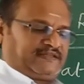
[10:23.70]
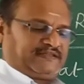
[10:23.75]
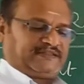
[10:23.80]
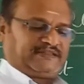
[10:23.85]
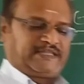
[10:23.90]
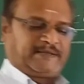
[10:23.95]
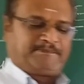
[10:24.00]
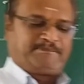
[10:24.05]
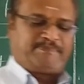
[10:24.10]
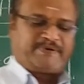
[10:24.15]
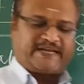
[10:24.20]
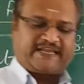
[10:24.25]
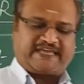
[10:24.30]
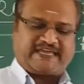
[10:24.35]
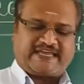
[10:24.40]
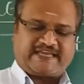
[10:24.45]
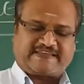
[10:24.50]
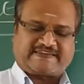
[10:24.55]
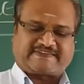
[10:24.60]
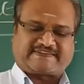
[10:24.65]
The
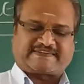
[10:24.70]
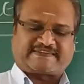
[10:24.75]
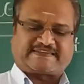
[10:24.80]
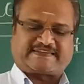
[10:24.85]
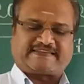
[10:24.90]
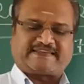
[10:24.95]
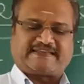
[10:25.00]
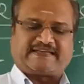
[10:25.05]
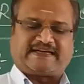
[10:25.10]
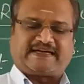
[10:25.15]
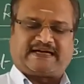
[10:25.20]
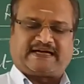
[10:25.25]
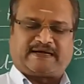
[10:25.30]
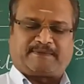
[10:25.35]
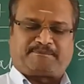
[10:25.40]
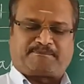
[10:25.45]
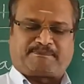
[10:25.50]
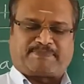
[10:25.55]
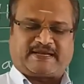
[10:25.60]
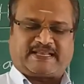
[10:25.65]
brakes
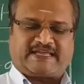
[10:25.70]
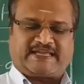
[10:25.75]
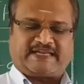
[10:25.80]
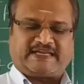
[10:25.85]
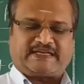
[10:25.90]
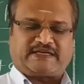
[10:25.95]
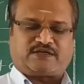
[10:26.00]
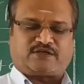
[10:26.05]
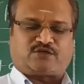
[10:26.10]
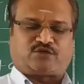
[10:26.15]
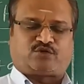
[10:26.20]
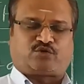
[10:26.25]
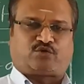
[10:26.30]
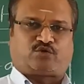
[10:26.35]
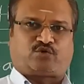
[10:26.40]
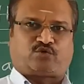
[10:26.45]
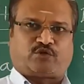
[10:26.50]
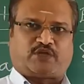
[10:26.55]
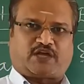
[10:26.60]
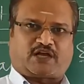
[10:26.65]

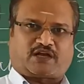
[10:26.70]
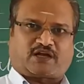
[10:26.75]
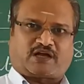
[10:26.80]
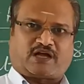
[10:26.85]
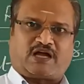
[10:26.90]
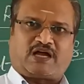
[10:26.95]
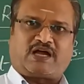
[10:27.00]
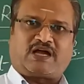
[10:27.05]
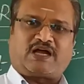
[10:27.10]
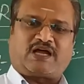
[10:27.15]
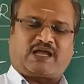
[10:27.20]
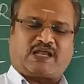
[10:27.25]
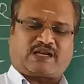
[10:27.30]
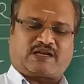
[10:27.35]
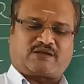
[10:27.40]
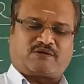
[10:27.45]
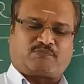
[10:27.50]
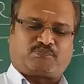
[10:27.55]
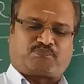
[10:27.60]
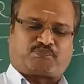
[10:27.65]
applied to a
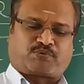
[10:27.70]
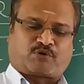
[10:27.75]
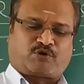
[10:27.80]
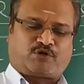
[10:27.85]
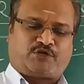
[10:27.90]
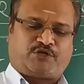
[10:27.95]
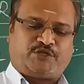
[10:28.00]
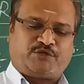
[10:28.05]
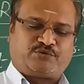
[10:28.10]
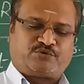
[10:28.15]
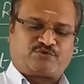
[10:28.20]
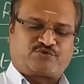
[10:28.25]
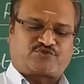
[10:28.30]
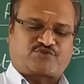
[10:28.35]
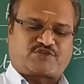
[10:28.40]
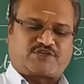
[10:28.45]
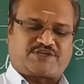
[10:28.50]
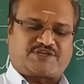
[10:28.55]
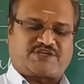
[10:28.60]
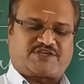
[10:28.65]
car
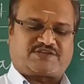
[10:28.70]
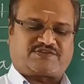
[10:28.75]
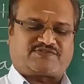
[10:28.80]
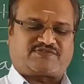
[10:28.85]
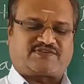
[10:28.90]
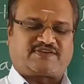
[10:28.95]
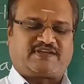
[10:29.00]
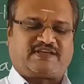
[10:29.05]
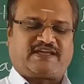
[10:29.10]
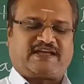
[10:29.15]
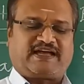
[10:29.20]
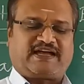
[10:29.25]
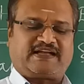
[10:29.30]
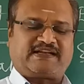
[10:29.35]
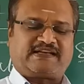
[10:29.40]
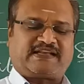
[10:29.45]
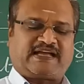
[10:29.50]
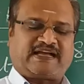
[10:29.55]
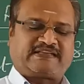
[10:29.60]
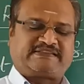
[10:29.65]
produces
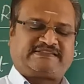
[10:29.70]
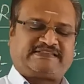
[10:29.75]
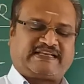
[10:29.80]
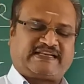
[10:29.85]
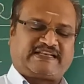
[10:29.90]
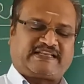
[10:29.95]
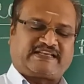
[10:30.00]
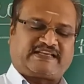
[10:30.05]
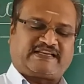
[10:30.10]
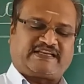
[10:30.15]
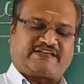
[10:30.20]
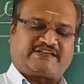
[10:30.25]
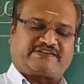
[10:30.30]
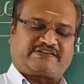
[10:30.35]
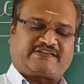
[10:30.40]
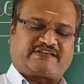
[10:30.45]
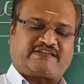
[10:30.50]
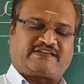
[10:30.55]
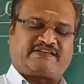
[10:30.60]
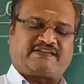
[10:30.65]
an
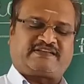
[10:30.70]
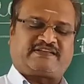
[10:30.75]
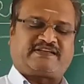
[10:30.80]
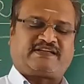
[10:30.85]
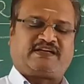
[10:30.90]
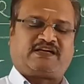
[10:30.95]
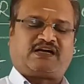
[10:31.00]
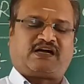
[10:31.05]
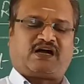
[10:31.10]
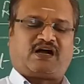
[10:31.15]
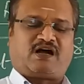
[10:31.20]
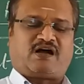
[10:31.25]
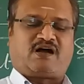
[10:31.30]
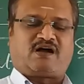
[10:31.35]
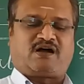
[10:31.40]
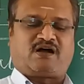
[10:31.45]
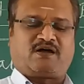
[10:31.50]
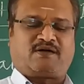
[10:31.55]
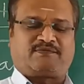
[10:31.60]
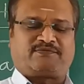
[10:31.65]
acceleration
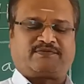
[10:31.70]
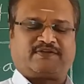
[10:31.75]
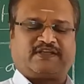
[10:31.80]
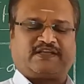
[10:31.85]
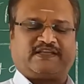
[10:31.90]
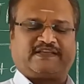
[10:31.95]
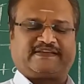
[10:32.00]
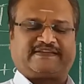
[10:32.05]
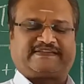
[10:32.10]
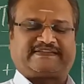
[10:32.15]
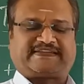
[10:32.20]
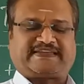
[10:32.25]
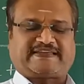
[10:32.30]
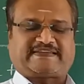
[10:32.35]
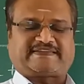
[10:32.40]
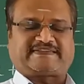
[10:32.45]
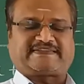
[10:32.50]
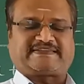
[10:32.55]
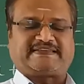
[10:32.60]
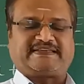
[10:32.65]
of
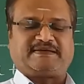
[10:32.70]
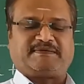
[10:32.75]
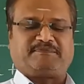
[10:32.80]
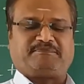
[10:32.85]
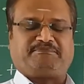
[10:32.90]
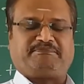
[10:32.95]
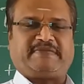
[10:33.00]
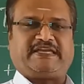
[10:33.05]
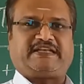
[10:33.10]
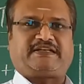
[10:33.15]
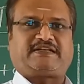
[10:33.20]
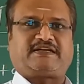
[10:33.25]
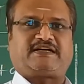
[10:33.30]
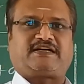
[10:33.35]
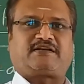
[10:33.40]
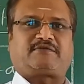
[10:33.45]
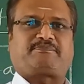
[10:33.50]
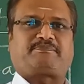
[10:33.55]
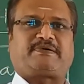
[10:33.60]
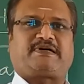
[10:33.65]
6
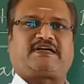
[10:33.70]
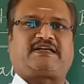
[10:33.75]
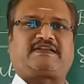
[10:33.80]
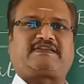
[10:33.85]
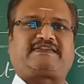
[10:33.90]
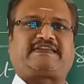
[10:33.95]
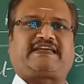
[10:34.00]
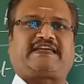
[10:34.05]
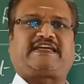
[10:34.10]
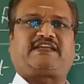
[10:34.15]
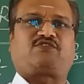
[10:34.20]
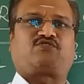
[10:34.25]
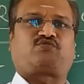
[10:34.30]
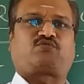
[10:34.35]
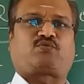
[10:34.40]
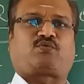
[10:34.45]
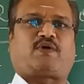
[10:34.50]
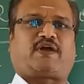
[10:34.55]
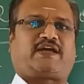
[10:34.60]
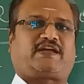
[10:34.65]
meter per second
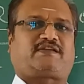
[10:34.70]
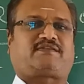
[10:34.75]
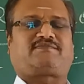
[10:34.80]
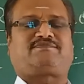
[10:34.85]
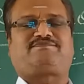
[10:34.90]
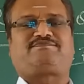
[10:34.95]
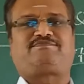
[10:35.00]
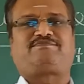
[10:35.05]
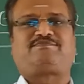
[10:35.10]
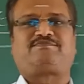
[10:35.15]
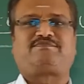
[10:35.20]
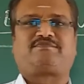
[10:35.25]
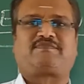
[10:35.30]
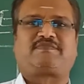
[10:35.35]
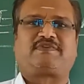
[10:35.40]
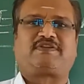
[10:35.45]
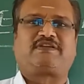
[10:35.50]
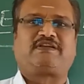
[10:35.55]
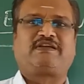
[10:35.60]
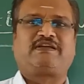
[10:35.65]
square.
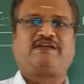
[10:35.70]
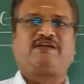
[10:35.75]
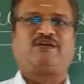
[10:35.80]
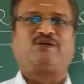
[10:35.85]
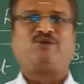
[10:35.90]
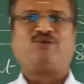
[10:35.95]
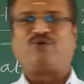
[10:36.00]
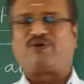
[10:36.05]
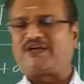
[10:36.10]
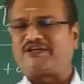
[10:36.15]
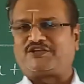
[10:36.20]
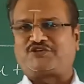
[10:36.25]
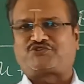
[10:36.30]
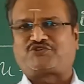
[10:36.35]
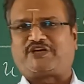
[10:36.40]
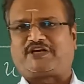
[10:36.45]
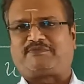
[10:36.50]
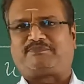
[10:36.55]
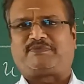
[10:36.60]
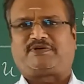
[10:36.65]
Look at this
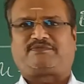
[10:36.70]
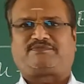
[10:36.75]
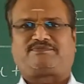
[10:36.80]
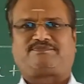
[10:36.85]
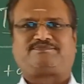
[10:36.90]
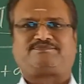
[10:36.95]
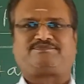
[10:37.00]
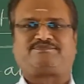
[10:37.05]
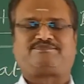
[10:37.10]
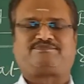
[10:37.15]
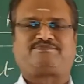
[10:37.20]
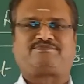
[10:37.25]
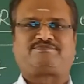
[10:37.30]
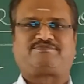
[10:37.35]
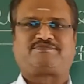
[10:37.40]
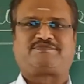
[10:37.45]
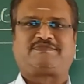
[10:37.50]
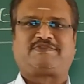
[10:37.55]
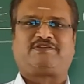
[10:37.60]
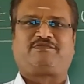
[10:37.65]
statement,
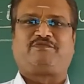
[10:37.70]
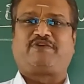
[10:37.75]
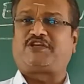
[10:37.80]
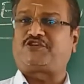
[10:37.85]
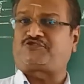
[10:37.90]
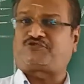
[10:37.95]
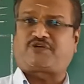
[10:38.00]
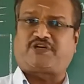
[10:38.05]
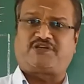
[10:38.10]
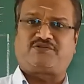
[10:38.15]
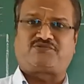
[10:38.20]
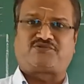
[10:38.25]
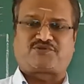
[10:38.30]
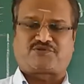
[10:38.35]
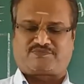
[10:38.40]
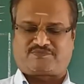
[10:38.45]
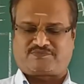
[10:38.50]
very strange.